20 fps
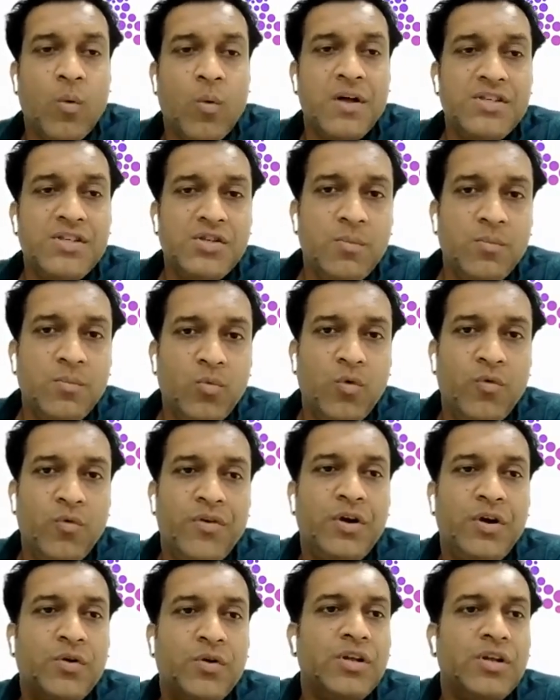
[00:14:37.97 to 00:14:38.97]
once you
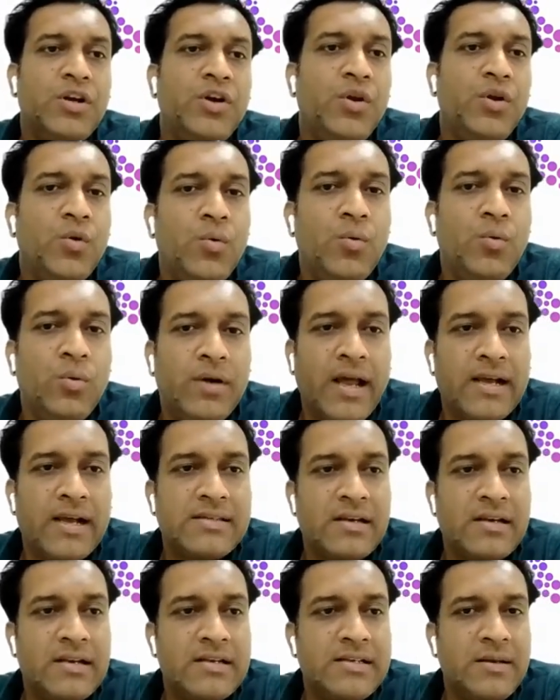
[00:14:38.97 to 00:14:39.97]
move into the new
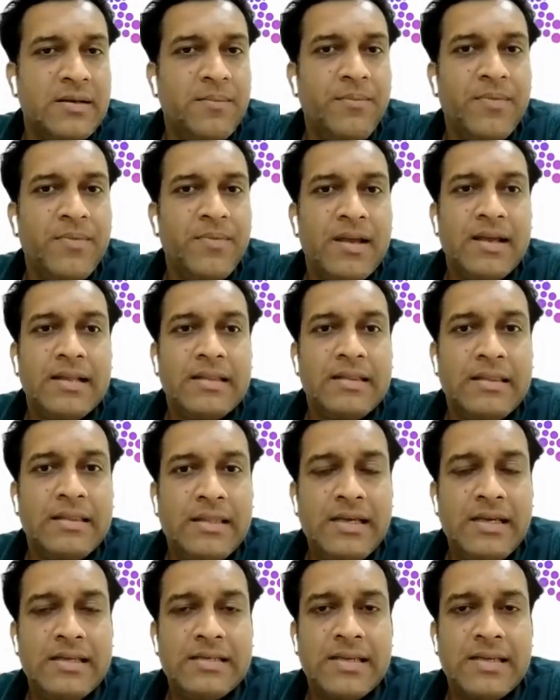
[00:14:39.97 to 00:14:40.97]
tax regime,
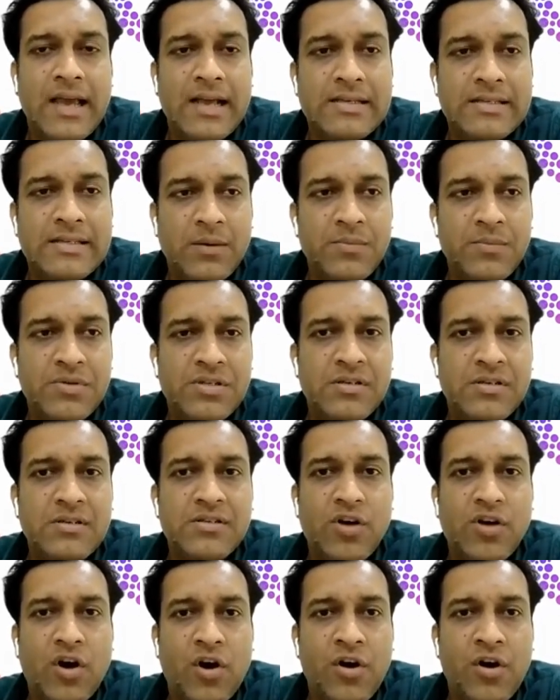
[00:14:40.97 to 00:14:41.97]
these
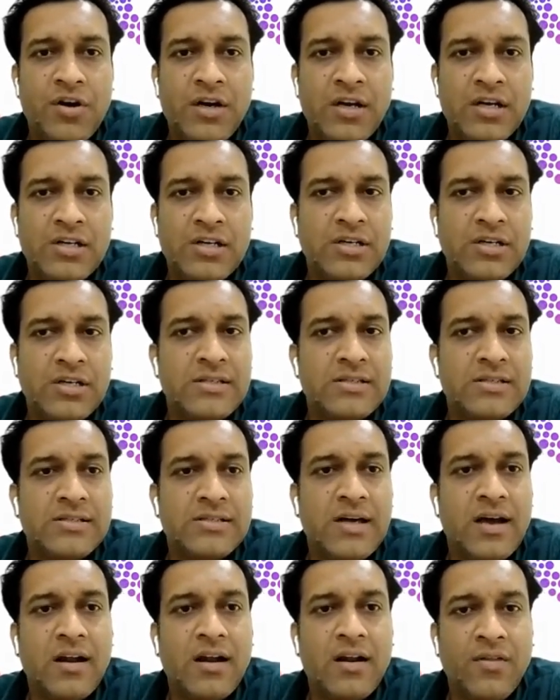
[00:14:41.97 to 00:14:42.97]
exemptions or
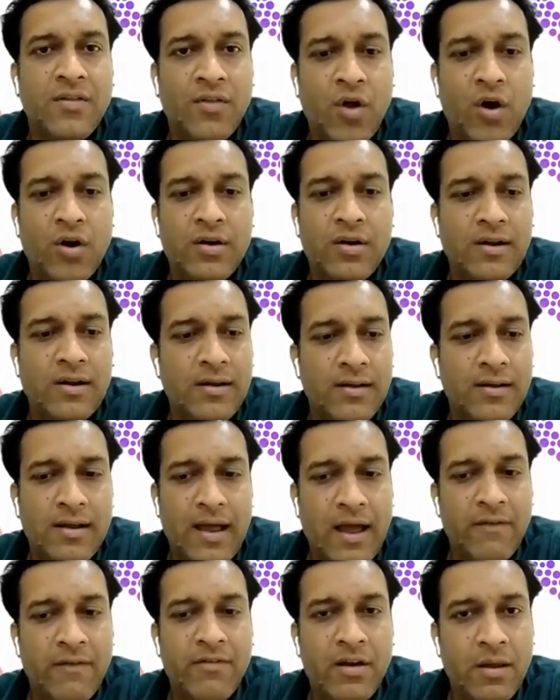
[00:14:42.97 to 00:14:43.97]
deductions are not
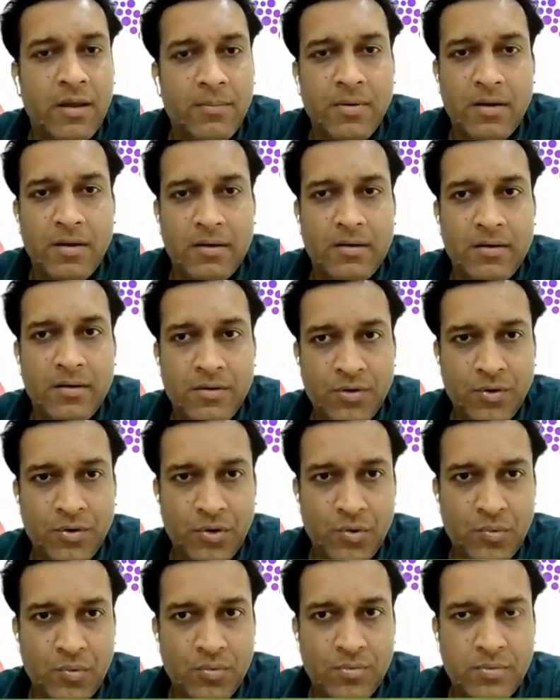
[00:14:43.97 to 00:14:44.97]
available to
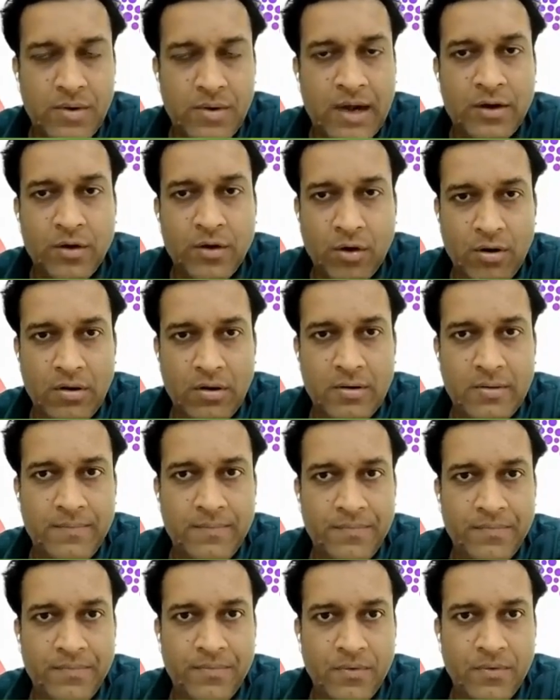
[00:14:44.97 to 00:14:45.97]
you at all.
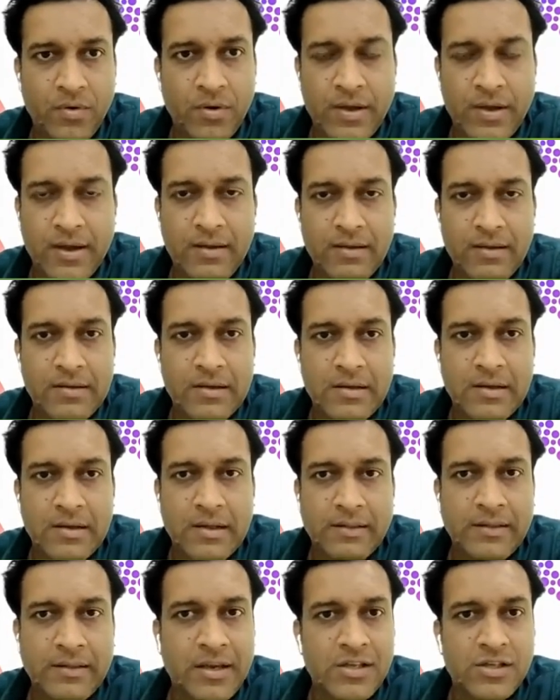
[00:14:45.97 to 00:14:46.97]
Okay,
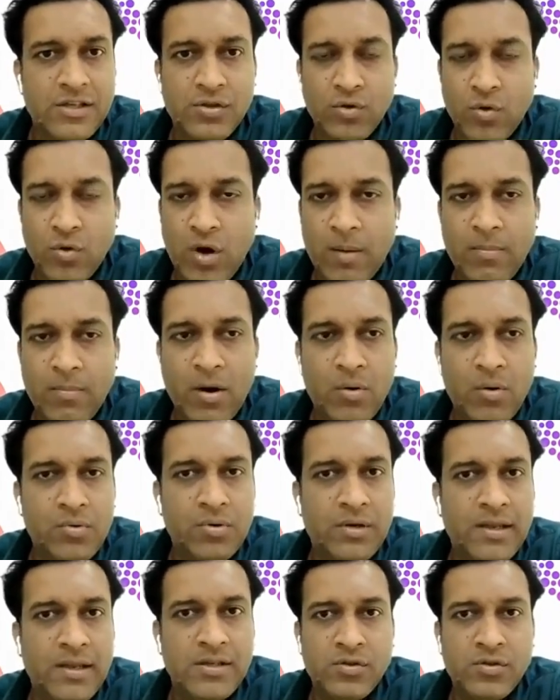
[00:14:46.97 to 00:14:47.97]
there is no
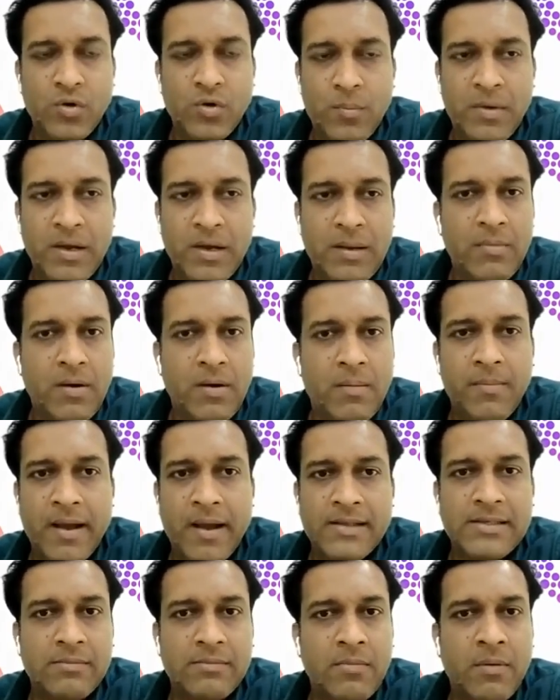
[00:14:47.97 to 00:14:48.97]
amount, there is no minimum,
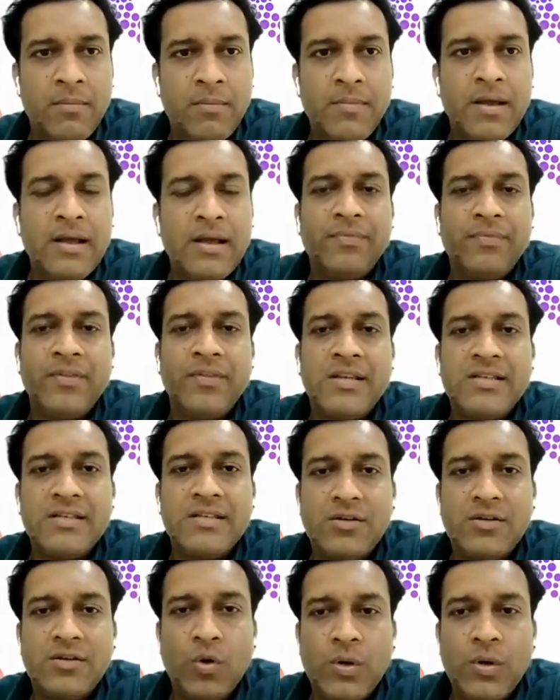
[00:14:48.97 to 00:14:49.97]
maximum. This
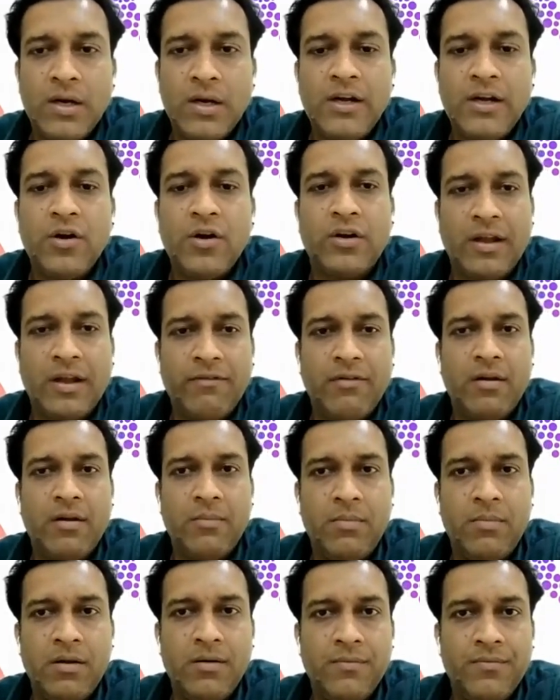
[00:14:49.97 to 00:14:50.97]
is totally not
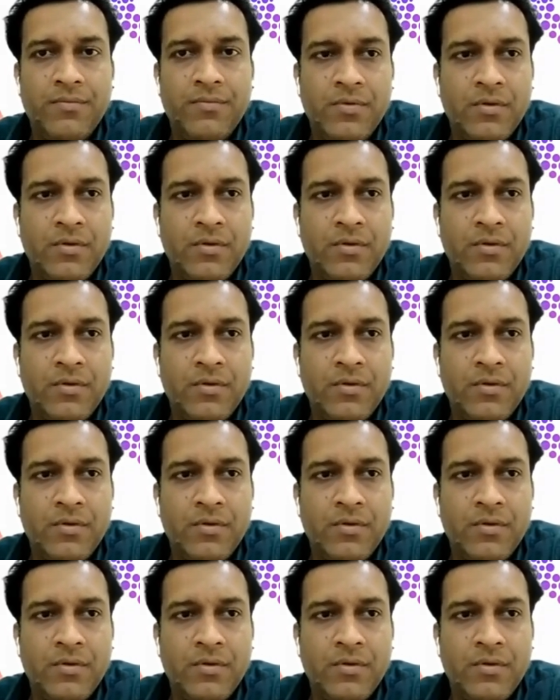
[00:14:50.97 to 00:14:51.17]
available